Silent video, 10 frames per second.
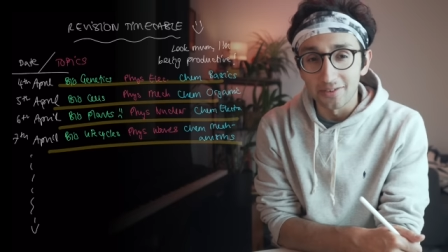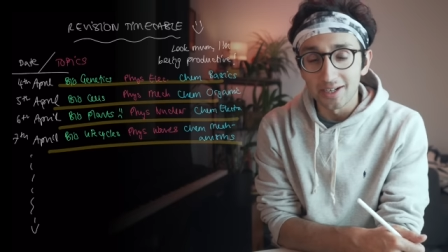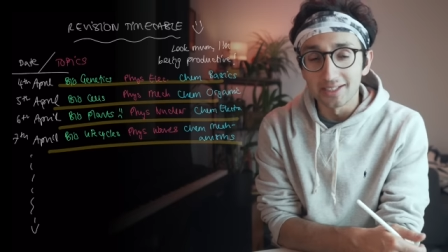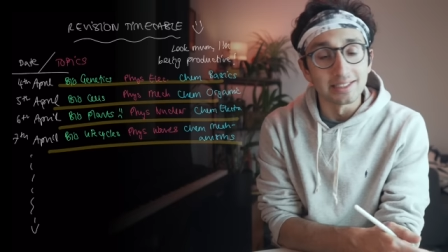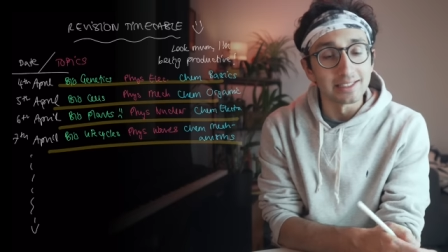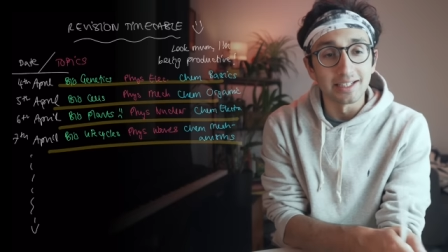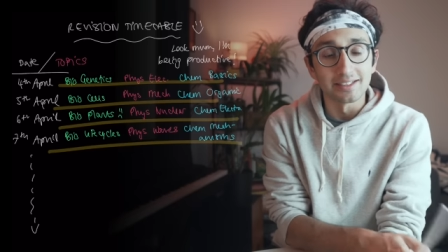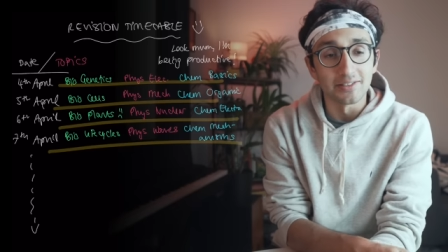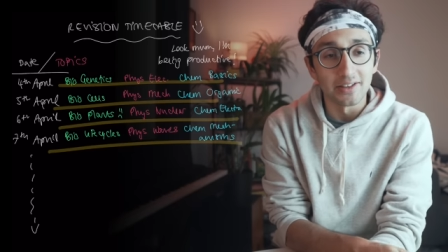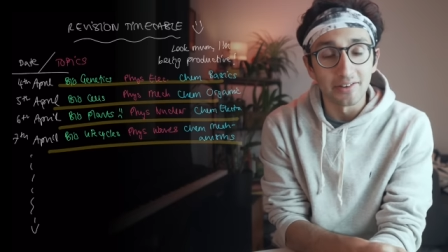And I realized this
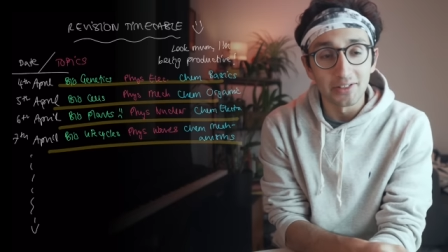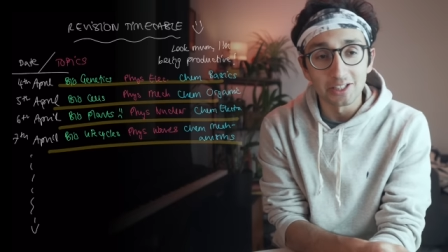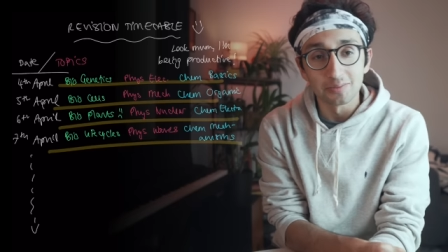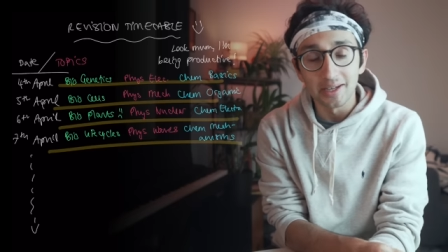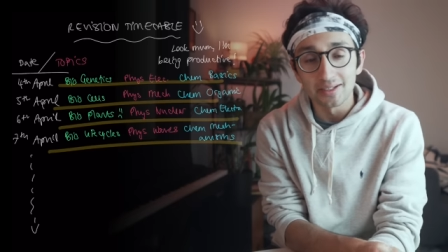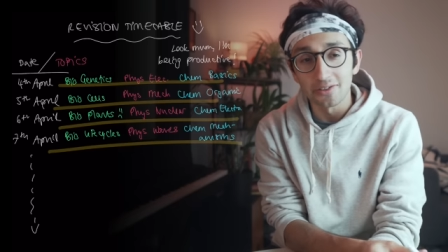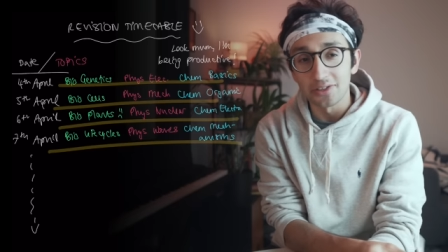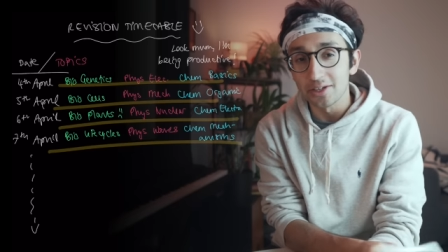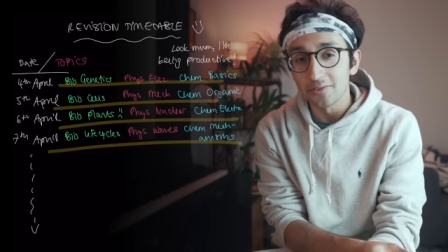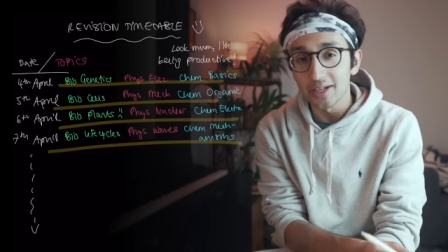later, that I think it's better to
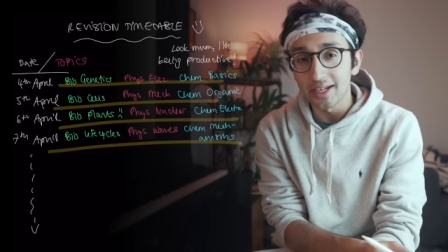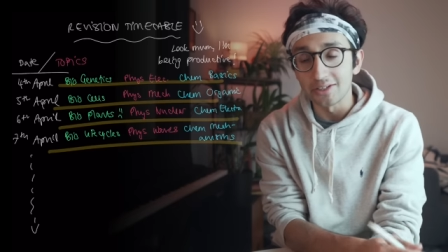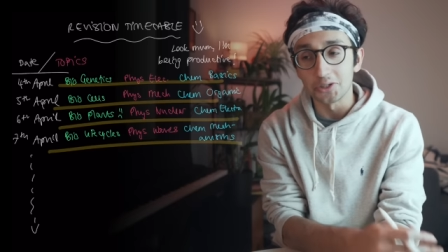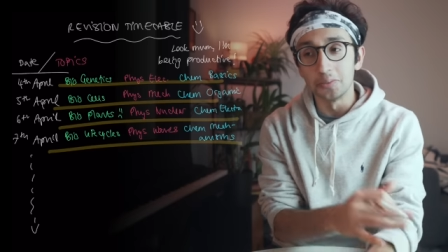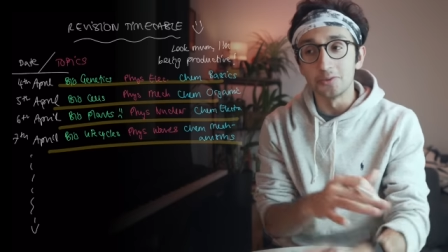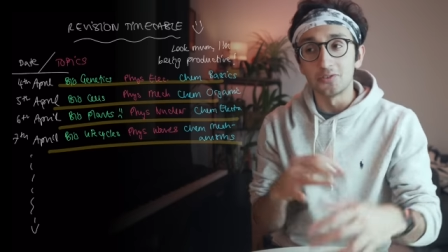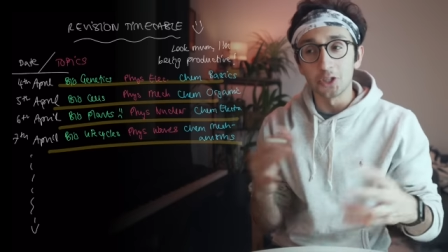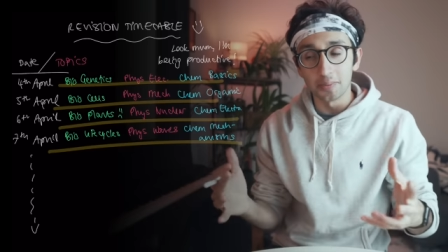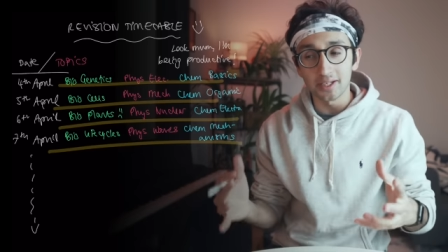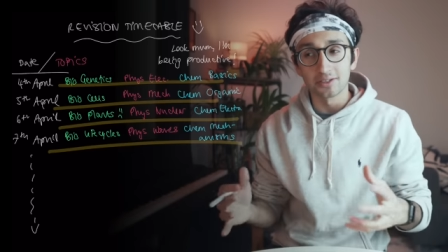think of it in terms of
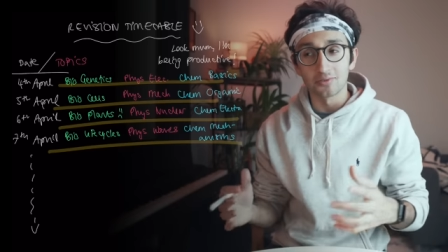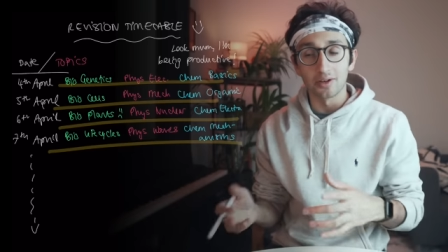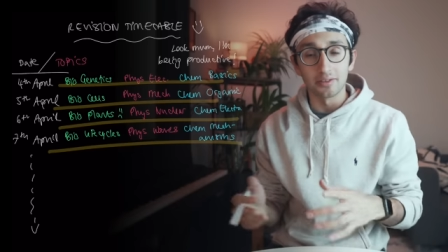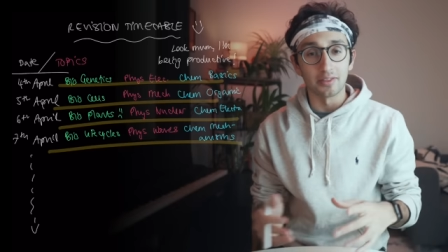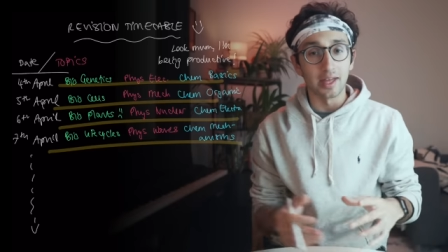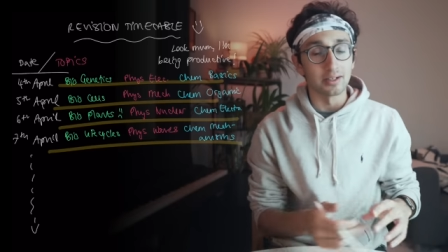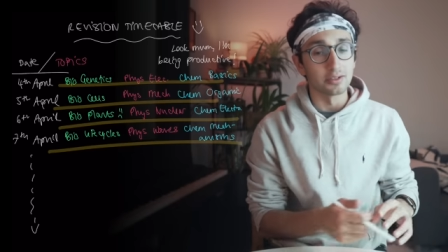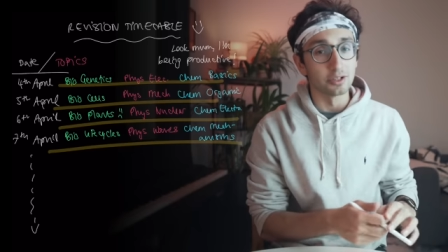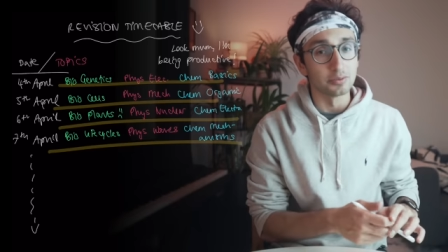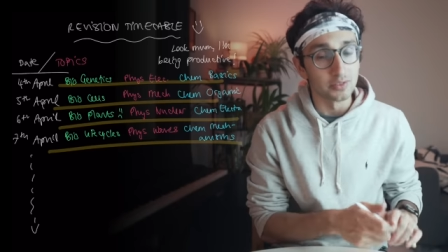topics rather than
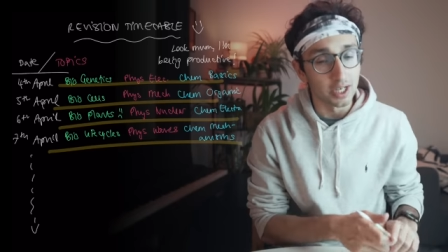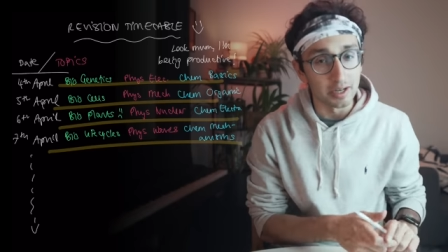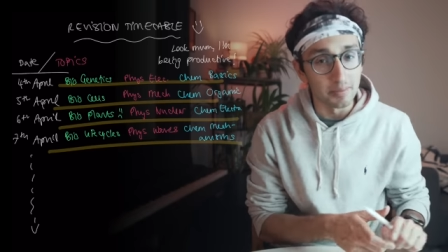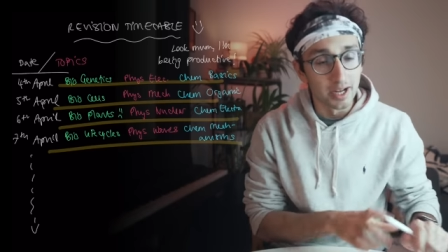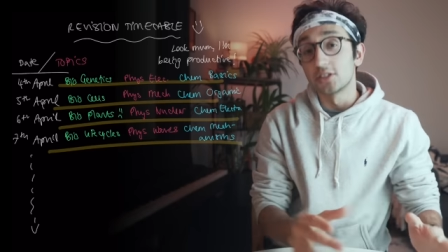in terms of time.